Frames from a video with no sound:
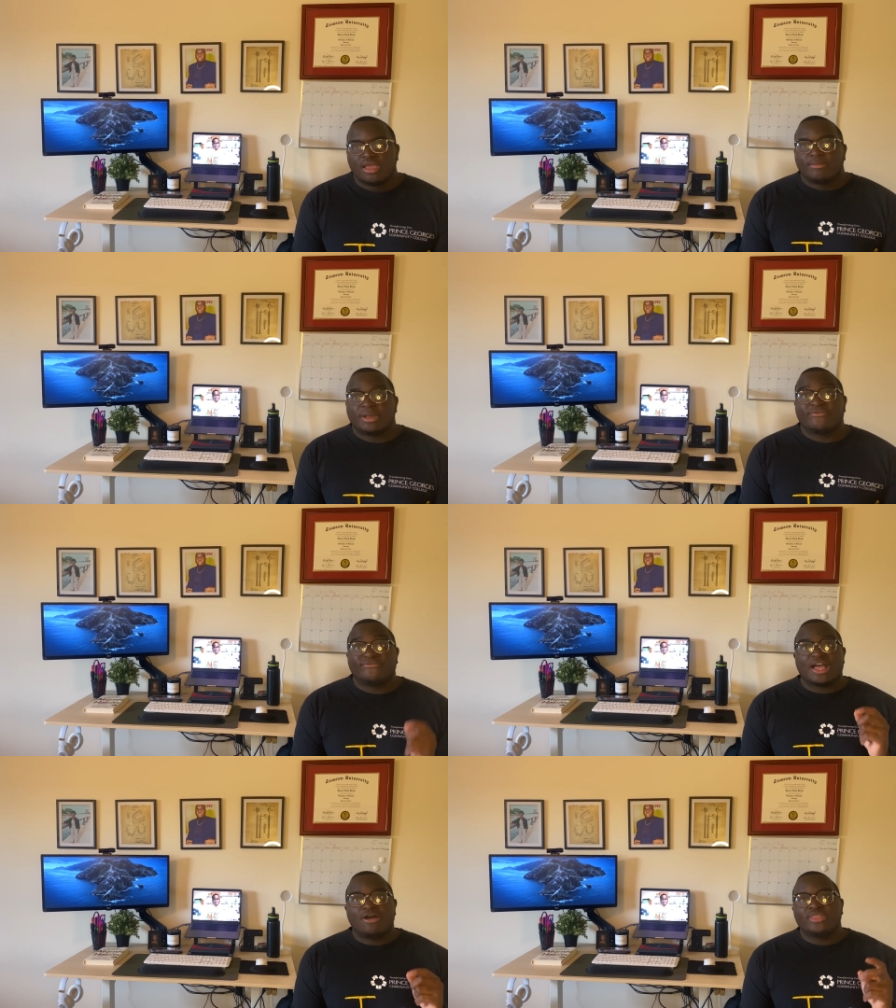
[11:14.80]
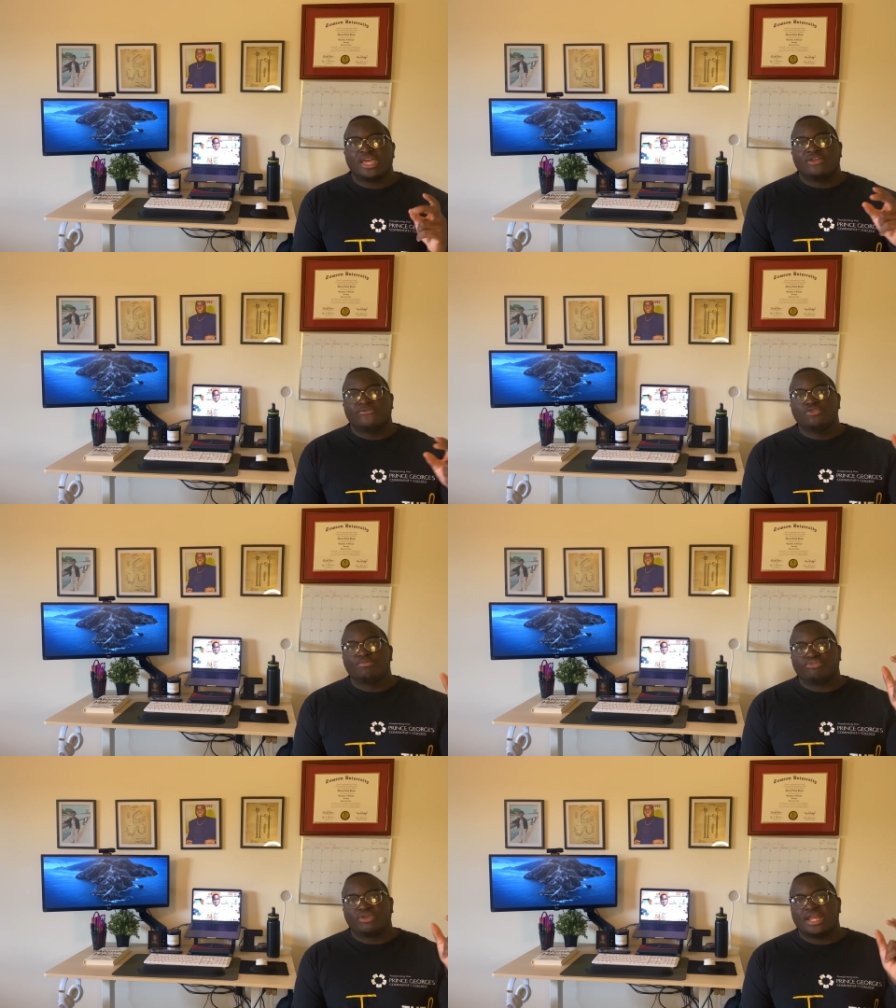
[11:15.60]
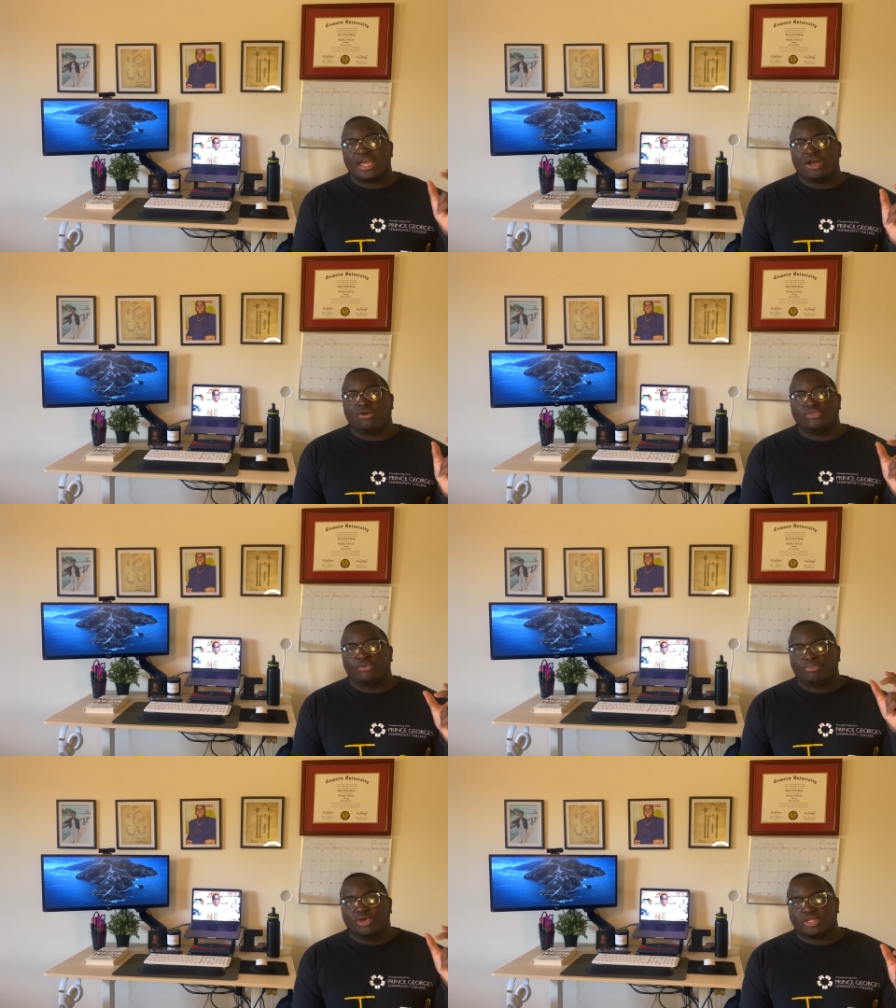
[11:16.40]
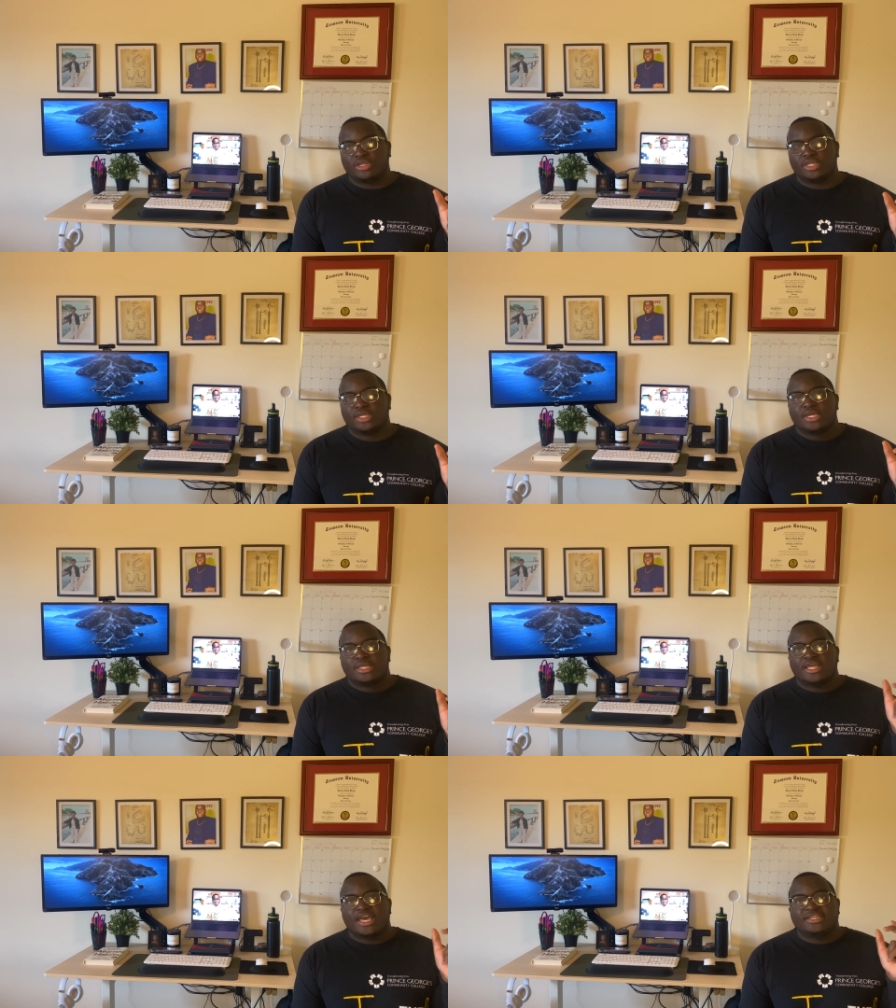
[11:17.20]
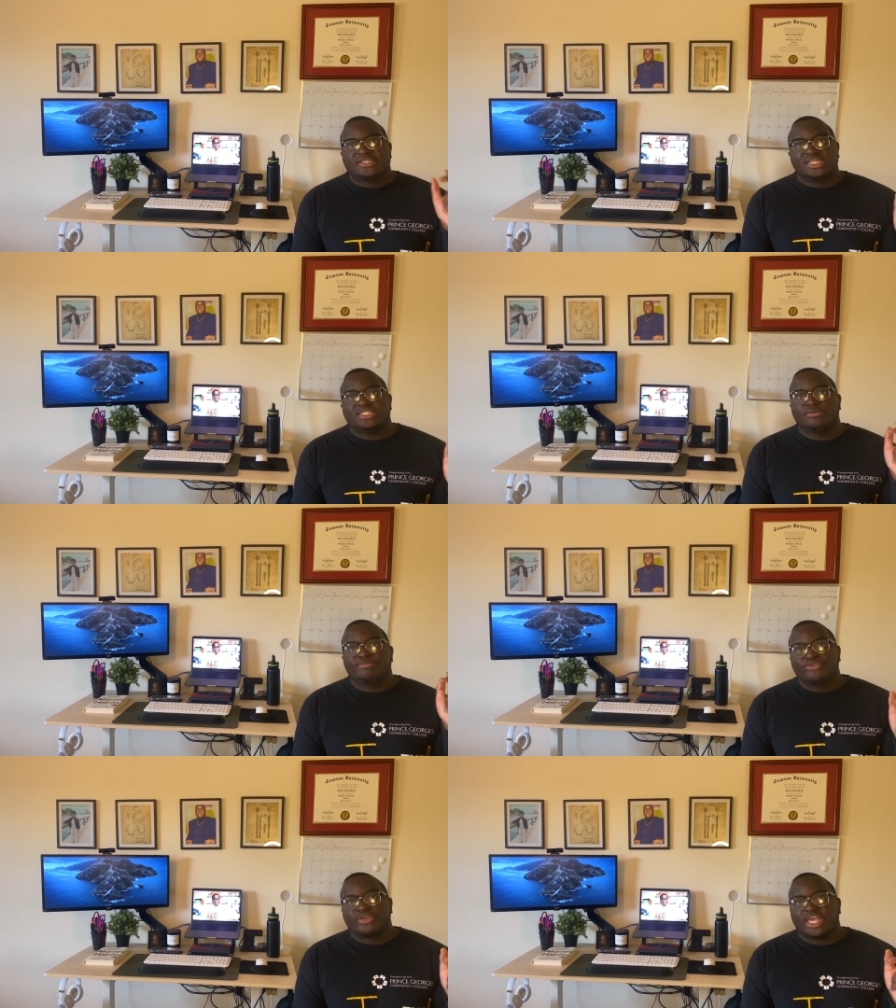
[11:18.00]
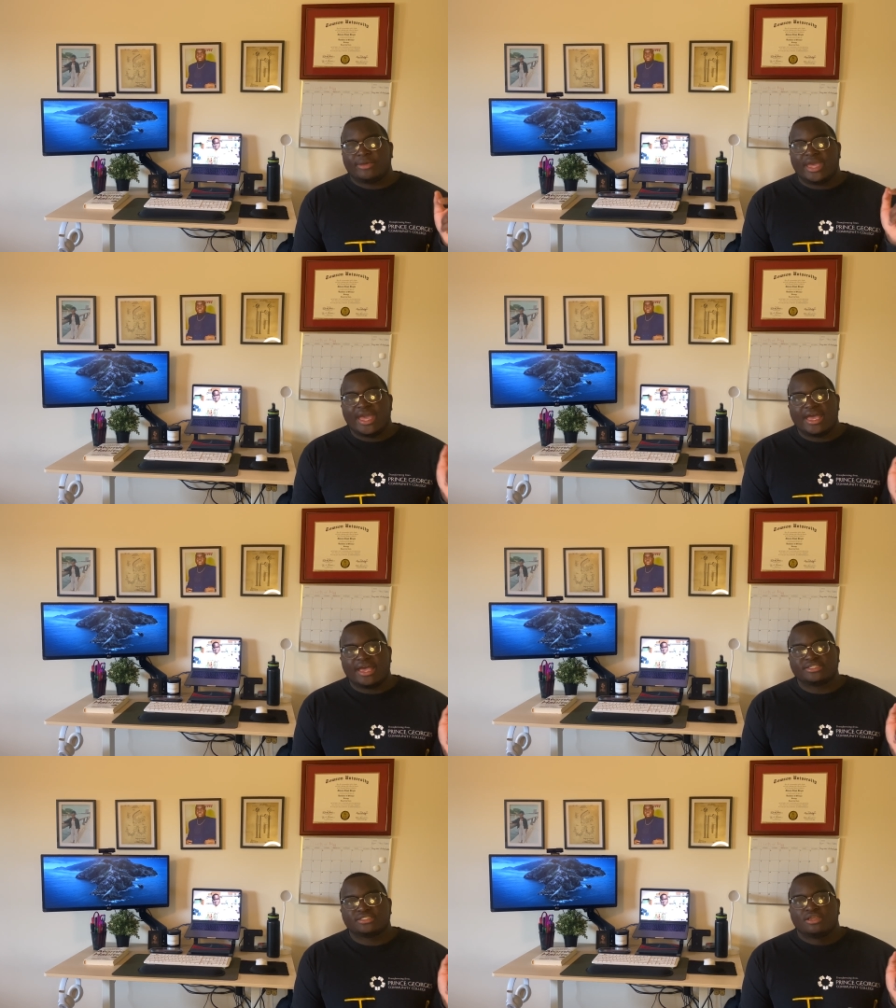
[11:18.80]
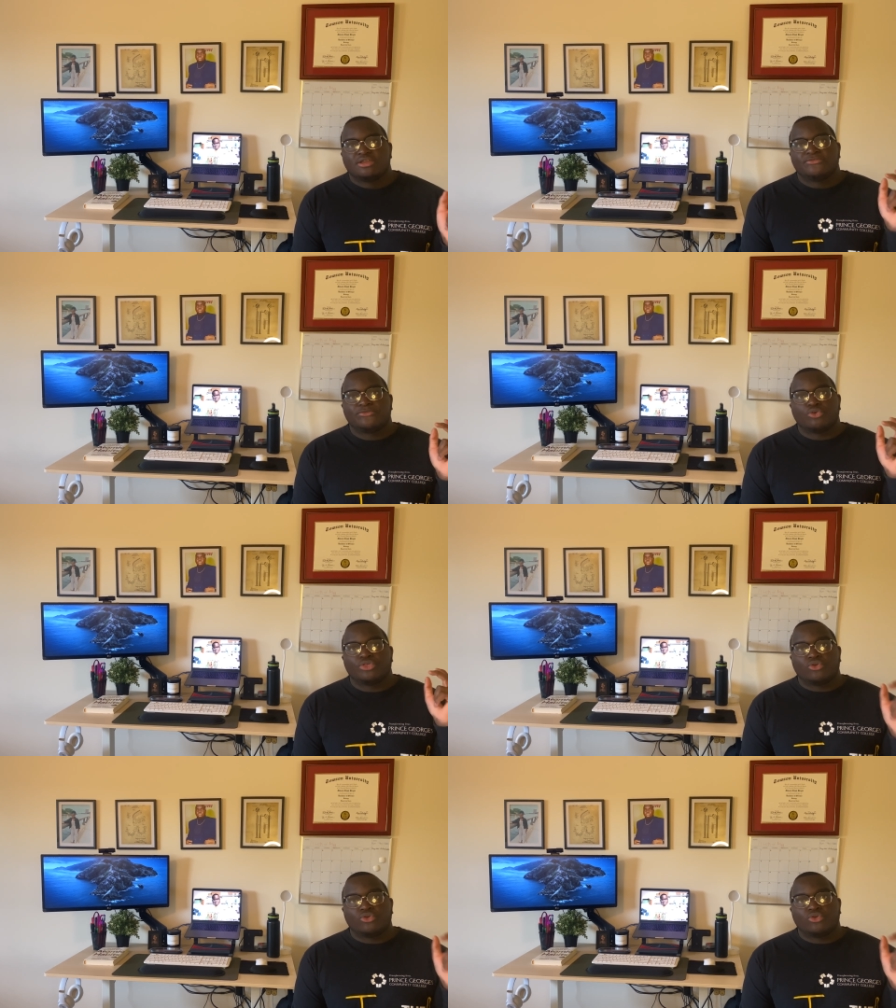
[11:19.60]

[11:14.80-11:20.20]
But I found that if you print out the booklet that D A T Bootcamp has for the